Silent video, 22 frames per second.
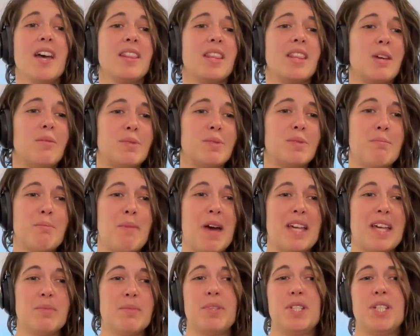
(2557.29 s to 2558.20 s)
There was
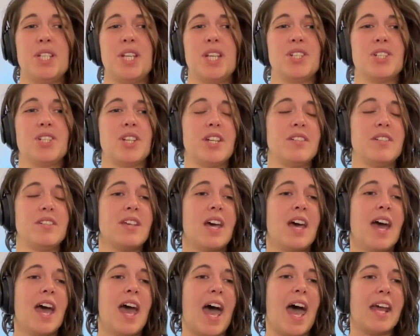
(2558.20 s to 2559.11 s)
mass petitions,
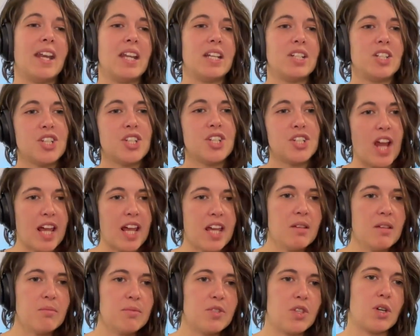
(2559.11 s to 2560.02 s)
and it
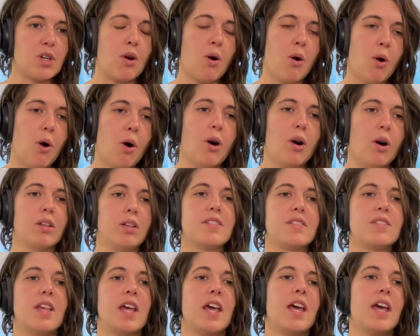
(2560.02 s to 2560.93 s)
shamed the
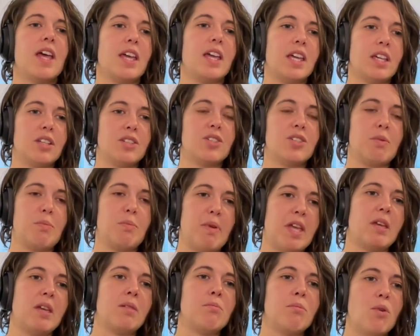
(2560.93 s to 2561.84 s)
courts into
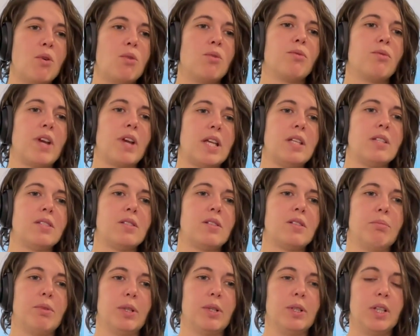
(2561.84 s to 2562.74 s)
being more
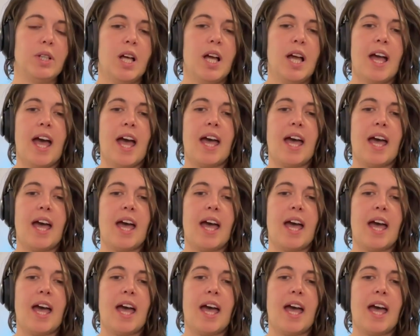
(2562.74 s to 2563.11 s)
reasonable.